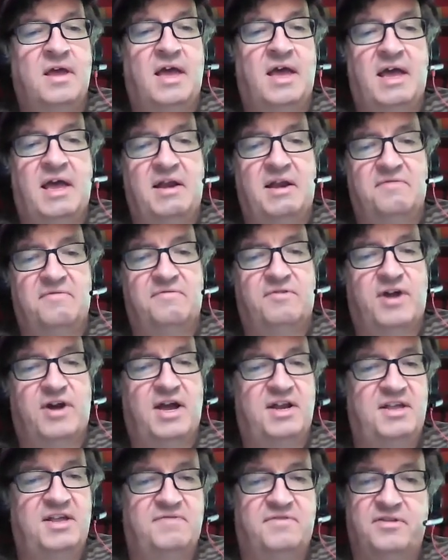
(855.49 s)
and a
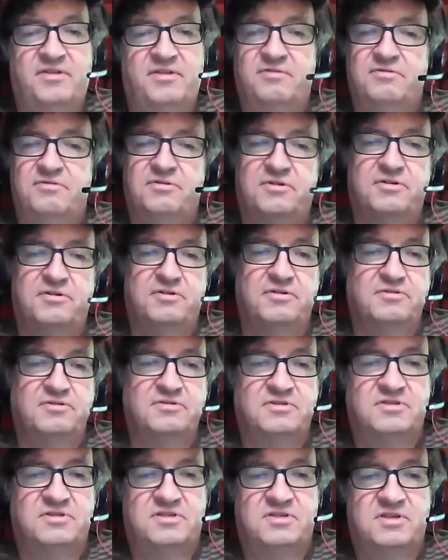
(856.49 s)
variety of other
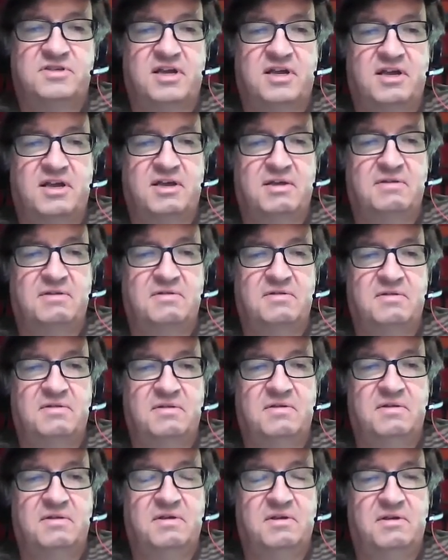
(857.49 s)
learners, uh,
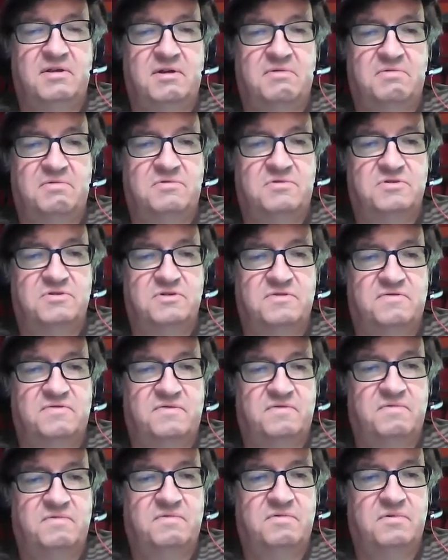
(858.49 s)
you know, sort of
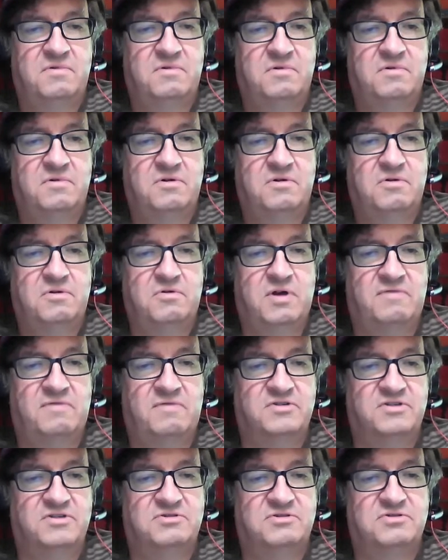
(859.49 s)

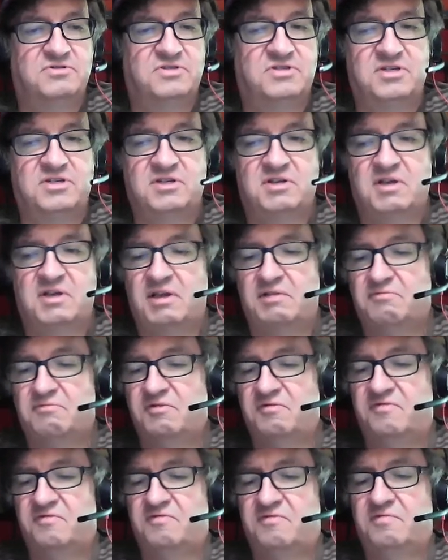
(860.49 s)
whoever's interested, and
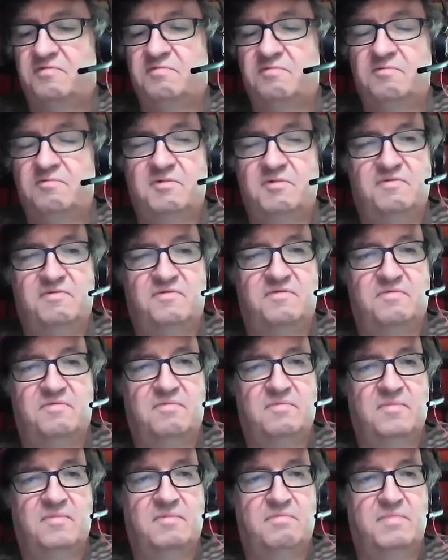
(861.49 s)
we've we've
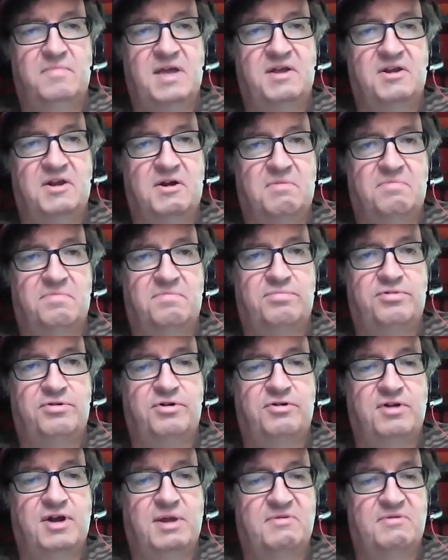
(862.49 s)
made our
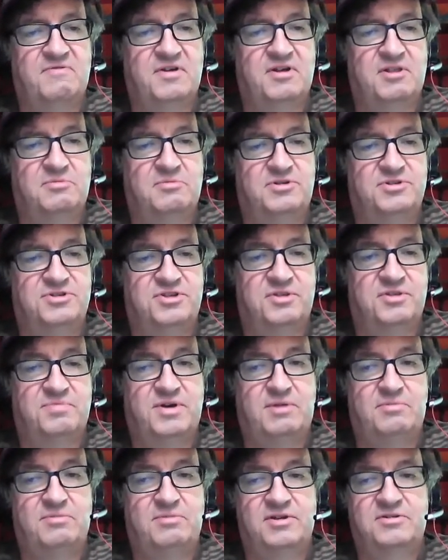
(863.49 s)
program available to the
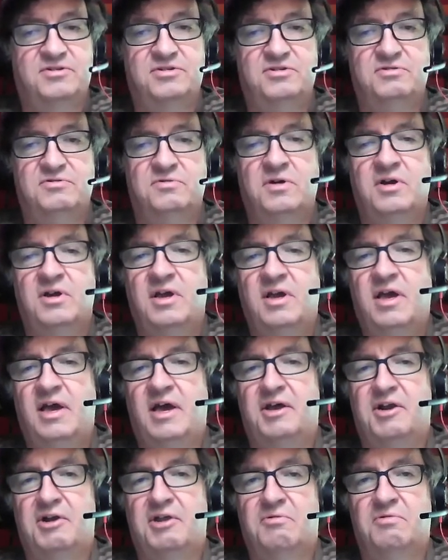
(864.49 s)
public too
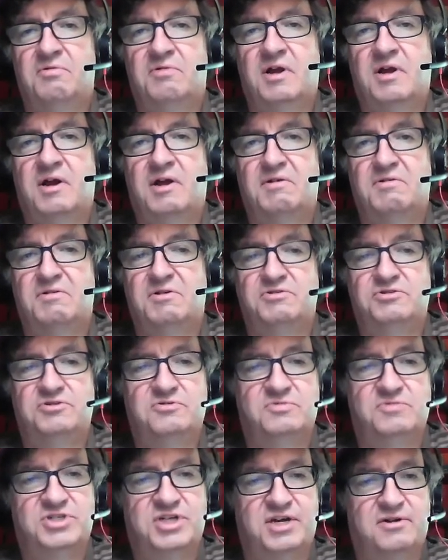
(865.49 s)
on our, our
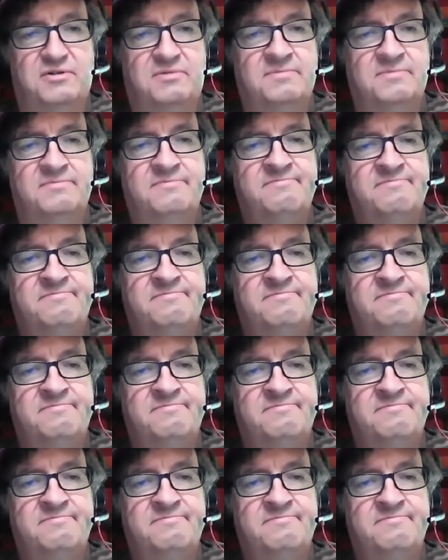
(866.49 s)
YouTube channel.